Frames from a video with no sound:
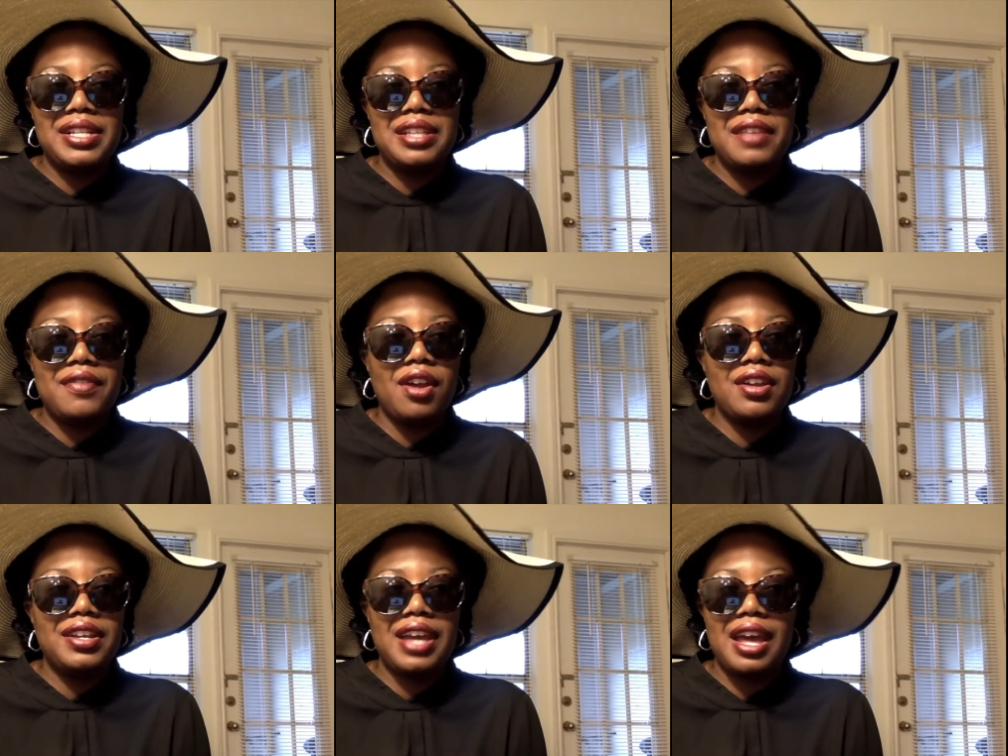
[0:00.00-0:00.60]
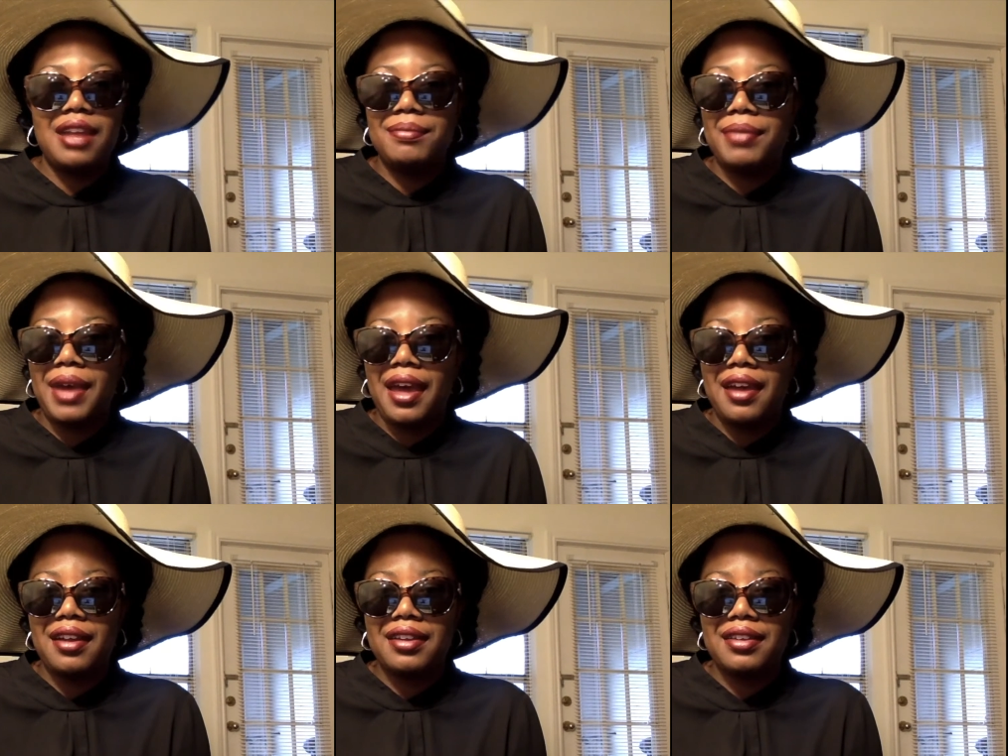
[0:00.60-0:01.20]
I've already gotten
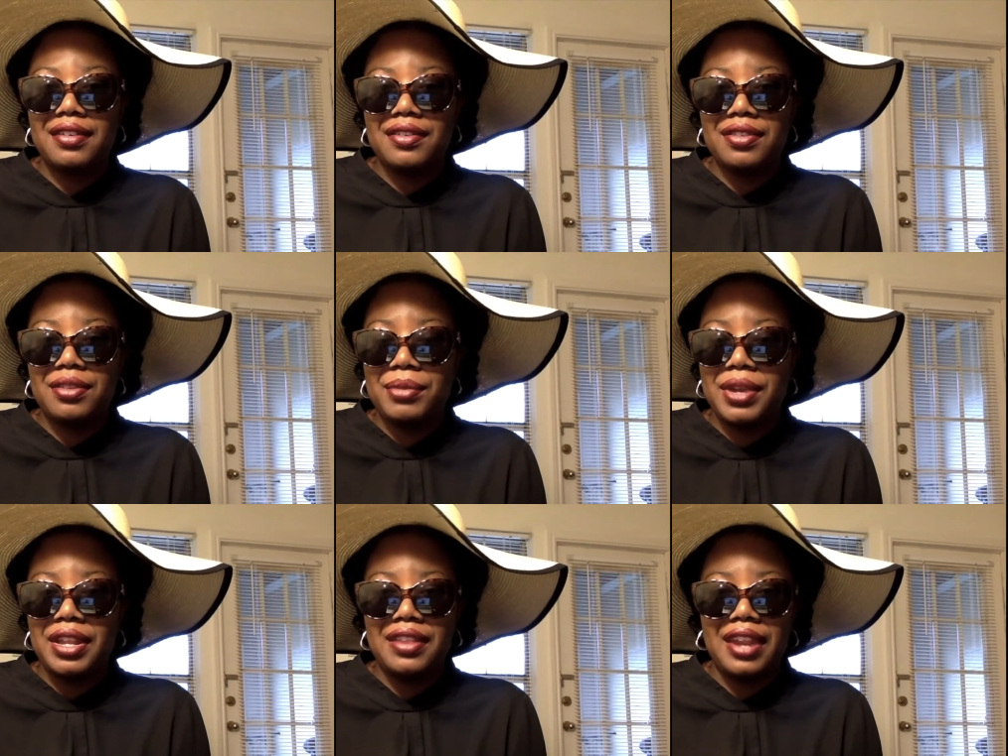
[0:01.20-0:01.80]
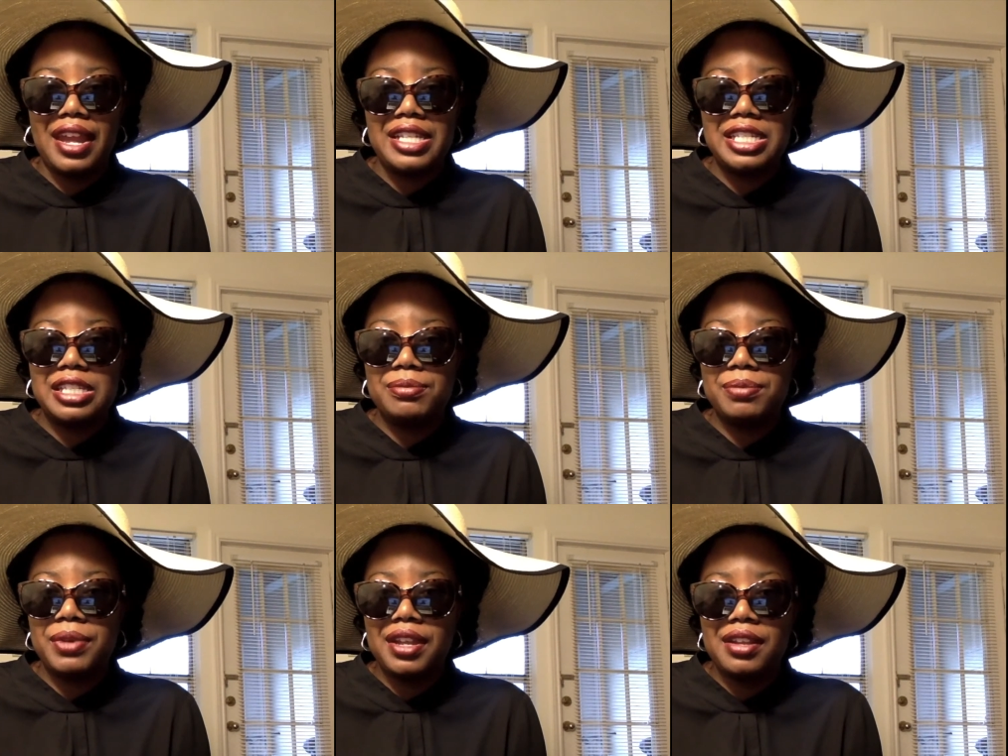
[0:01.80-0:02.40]
back the money that I
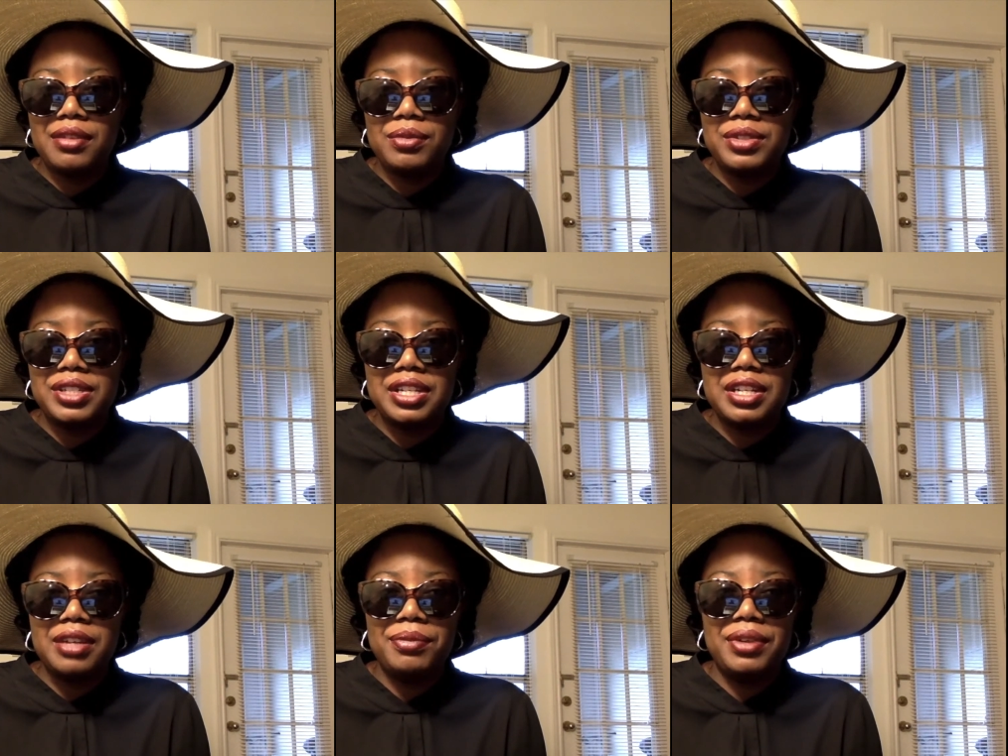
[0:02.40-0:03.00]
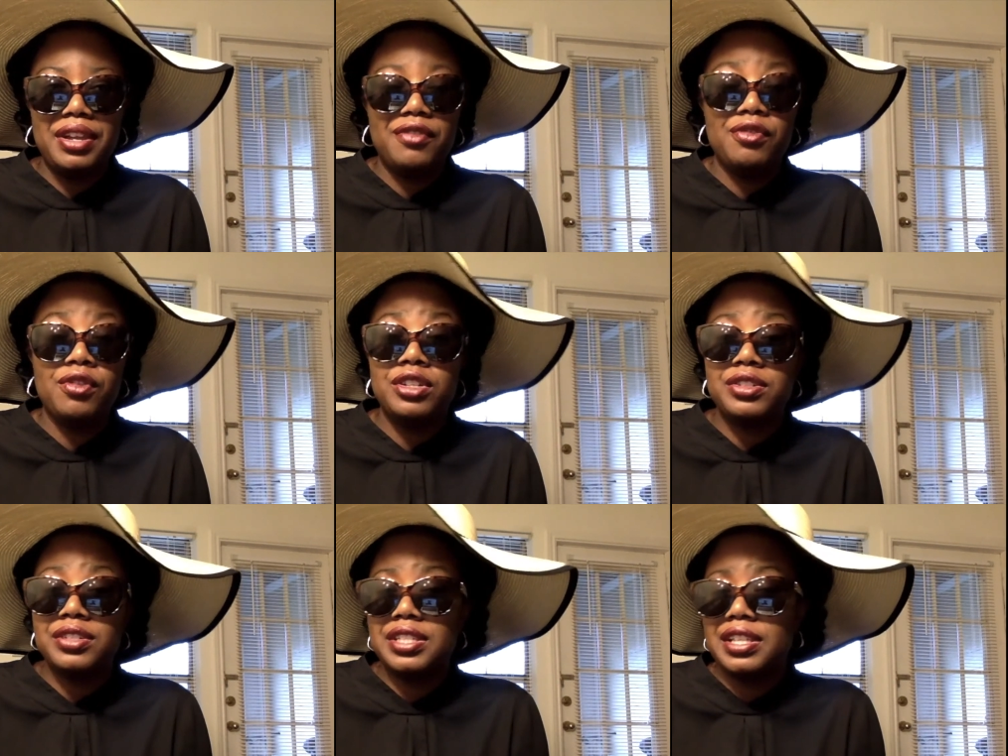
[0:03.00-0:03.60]
spent, which ended up being
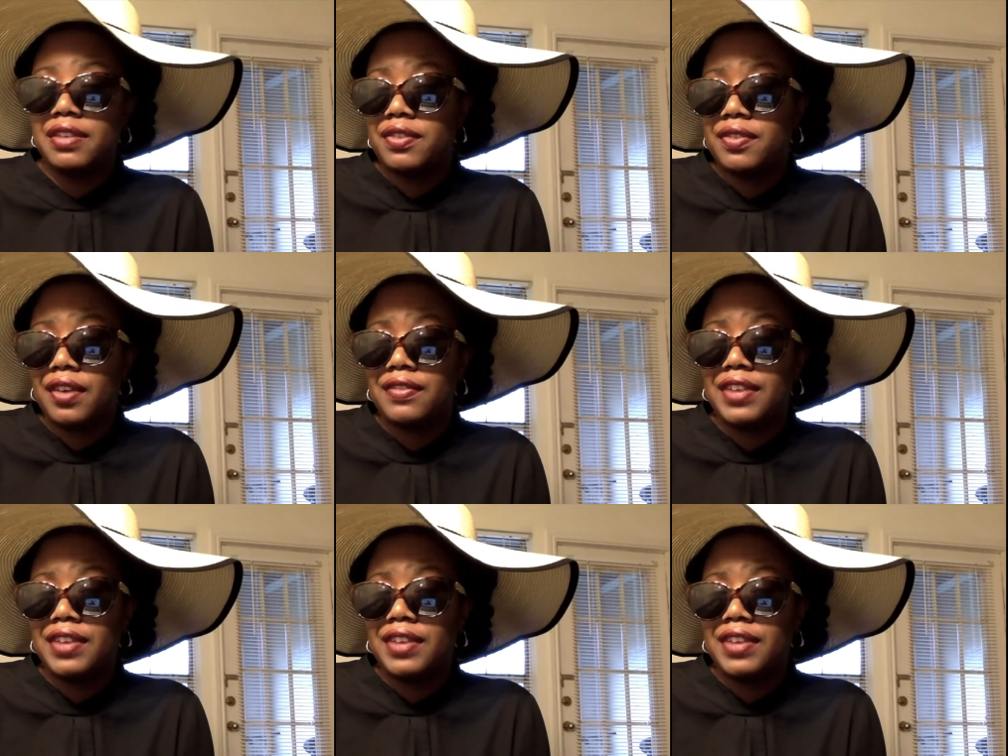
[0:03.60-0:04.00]
$475